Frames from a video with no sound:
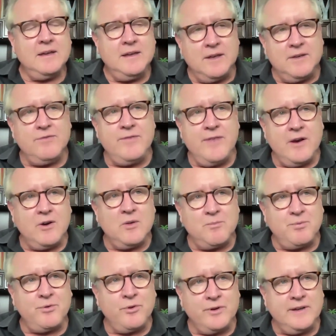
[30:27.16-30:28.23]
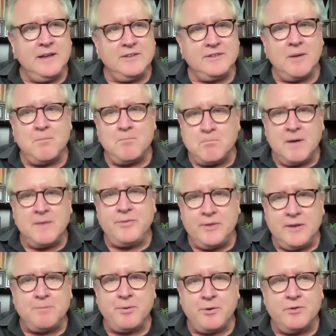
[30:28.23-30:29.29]
give their employees a
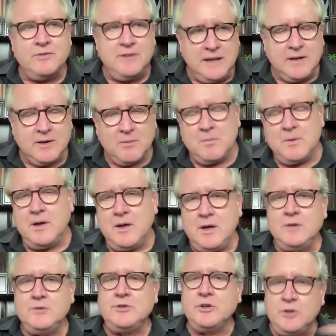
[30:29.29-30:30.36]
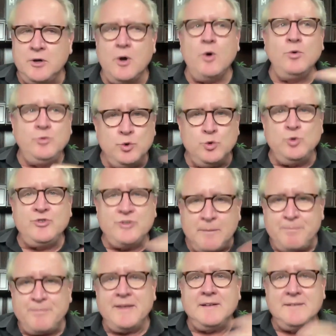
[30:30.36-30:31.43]
monthly per diem to go do
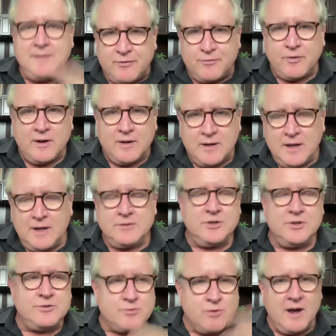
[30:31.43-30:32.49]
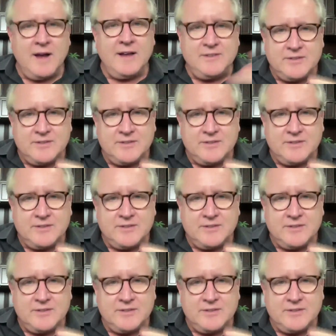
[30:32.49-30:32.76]
something different, to try